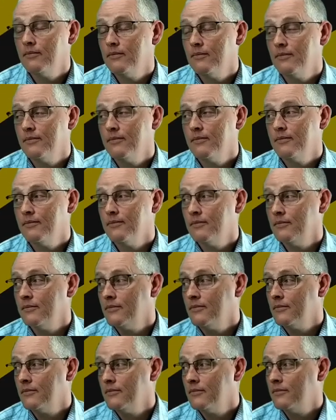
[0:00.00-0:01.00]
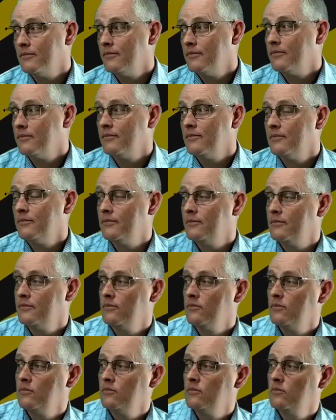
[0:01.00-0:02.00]

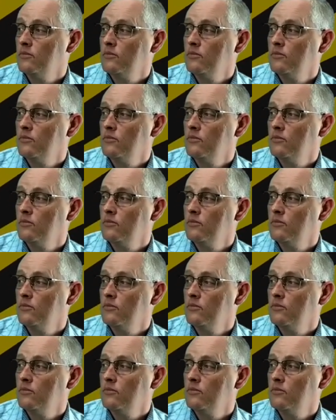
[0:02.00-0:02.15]
(silent)